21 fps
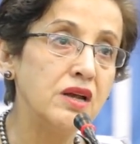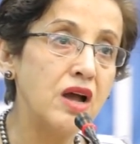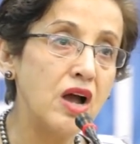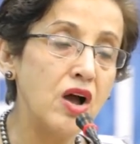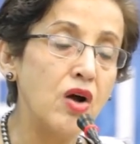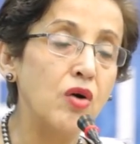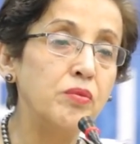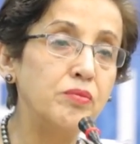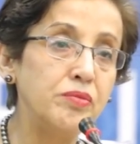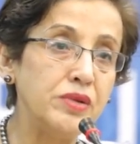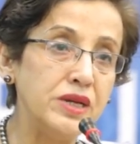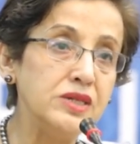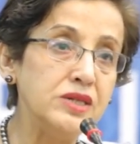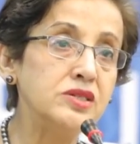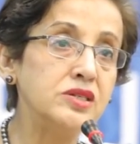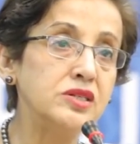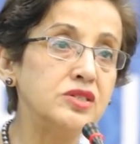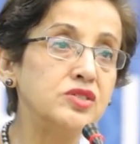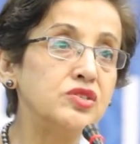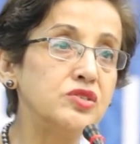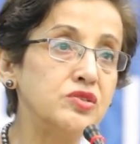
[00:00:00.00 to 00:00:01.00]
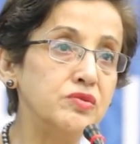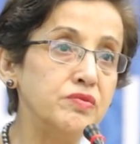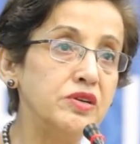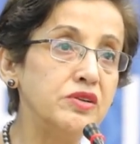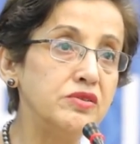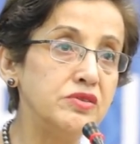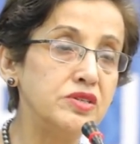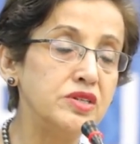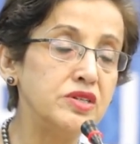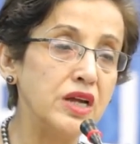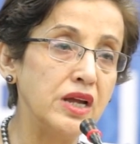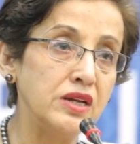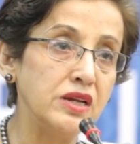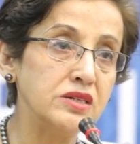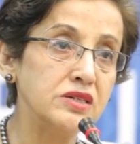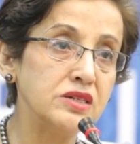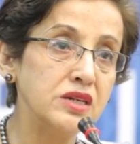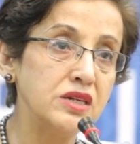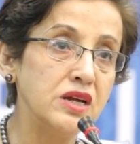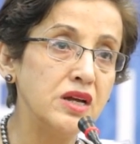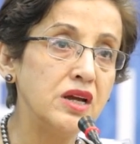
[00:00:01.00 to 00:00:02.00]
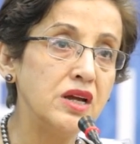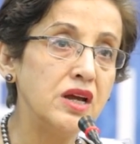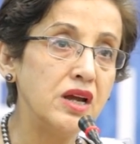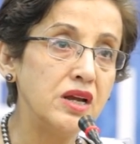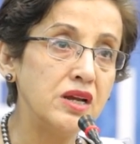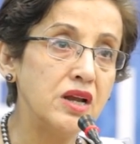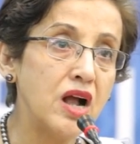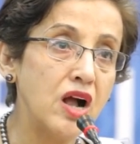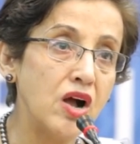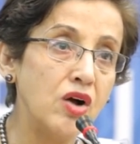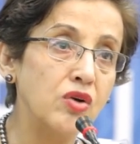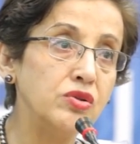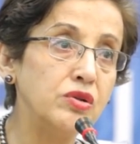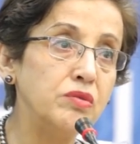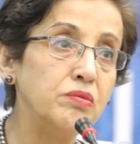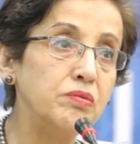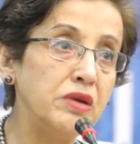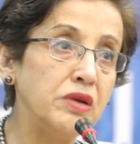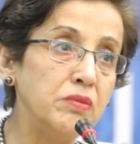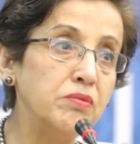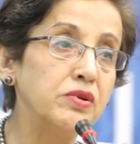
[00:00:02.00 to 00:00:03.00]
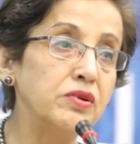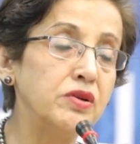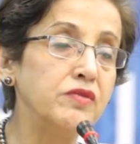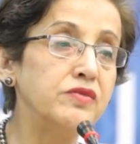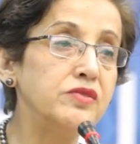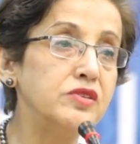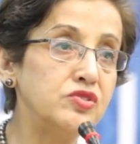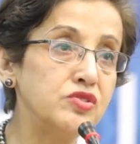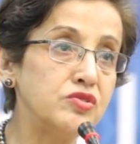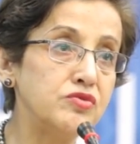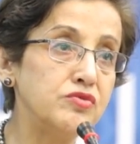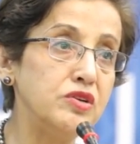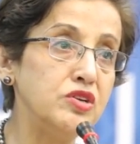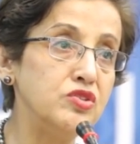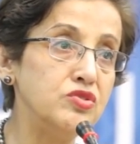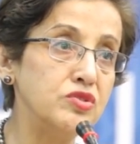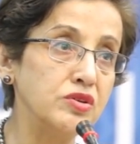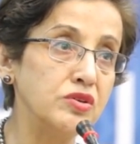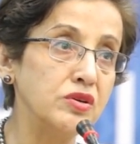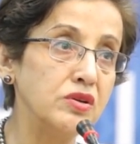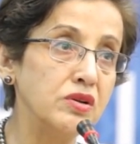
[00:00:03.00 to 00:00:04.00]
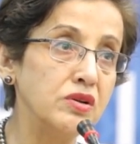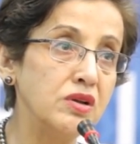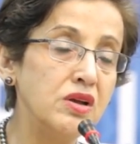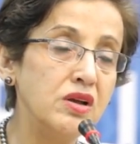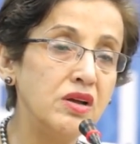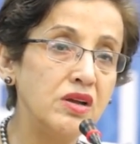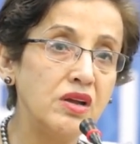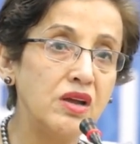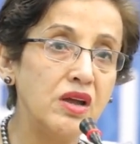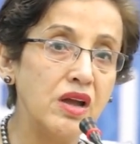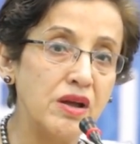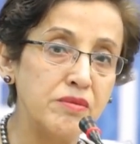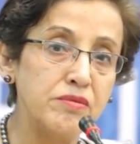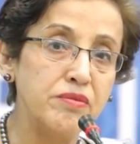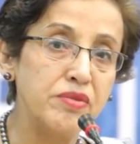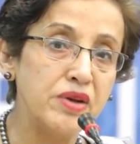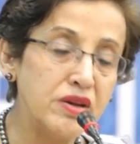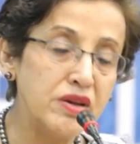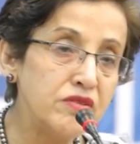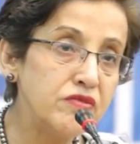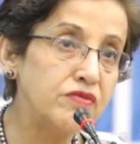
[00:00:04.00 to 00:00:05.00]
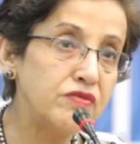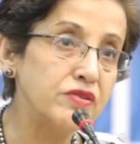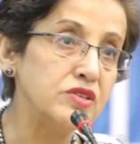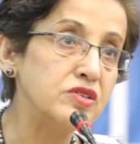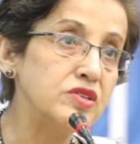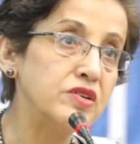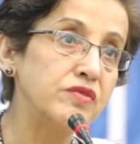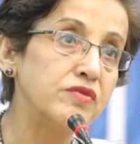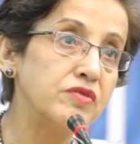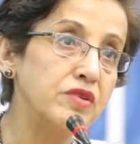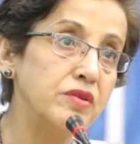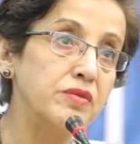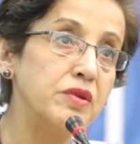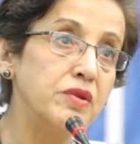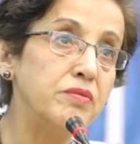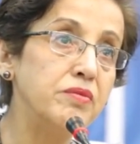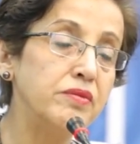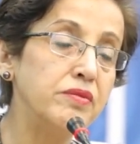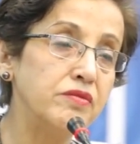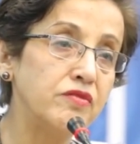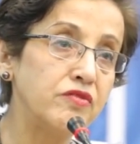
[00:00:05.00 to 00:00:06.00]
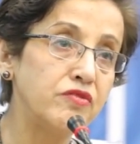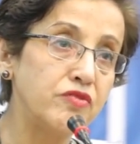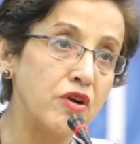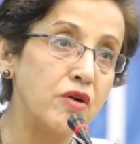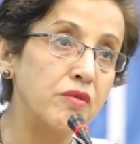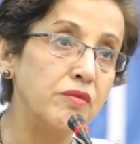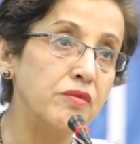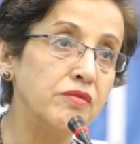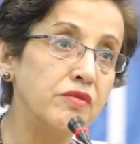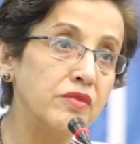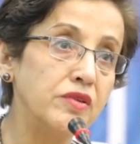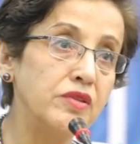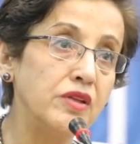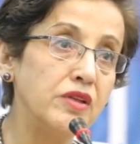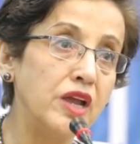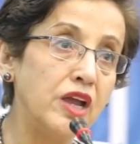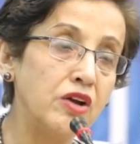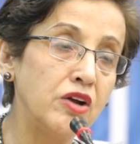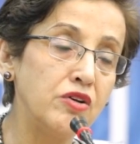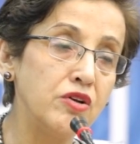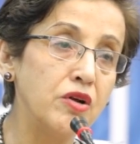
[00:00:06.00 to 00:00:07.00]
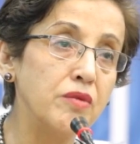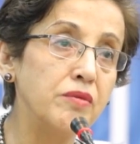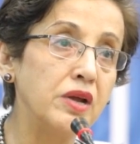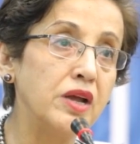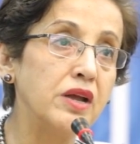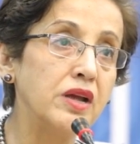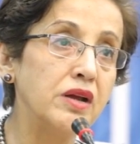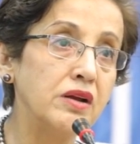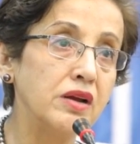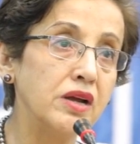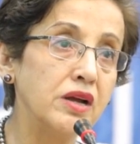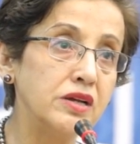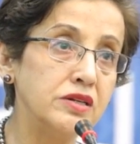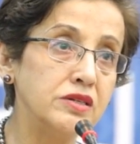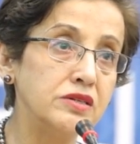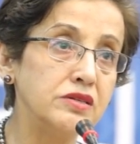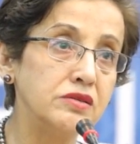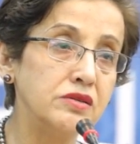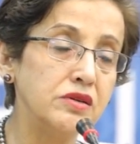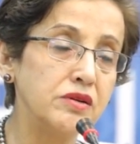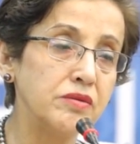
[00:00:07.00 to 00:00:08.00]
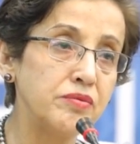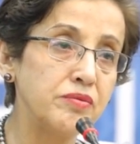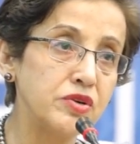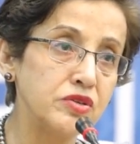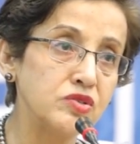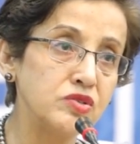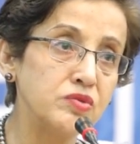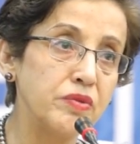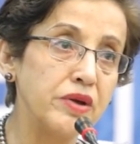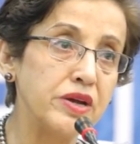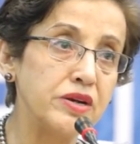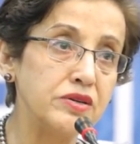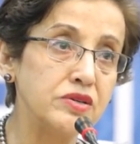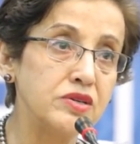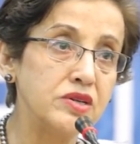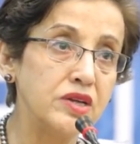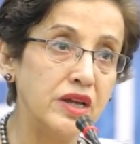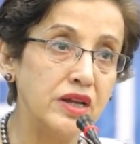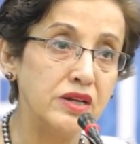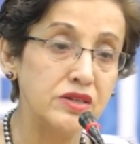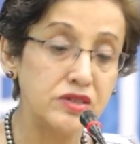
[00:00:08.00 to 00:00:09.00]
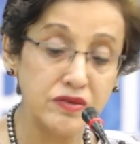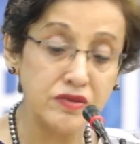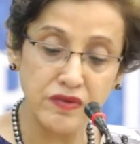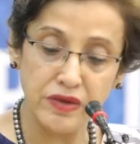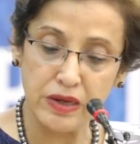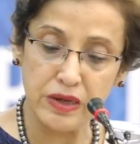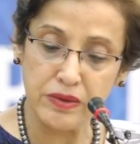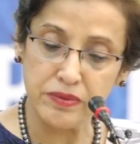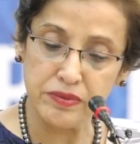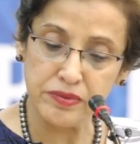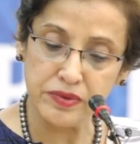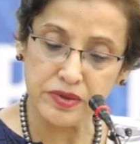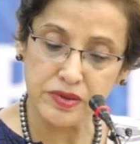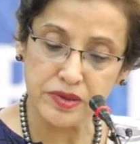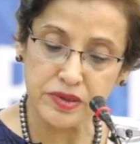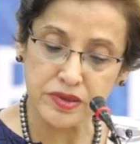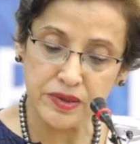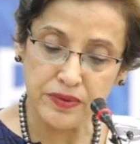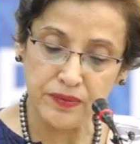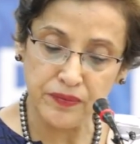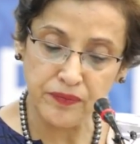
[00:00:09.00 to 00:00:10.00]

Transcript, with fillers: how peace is to be retained and how the people of this region can benefit from the, from the economic and, and uh, prosperity and development.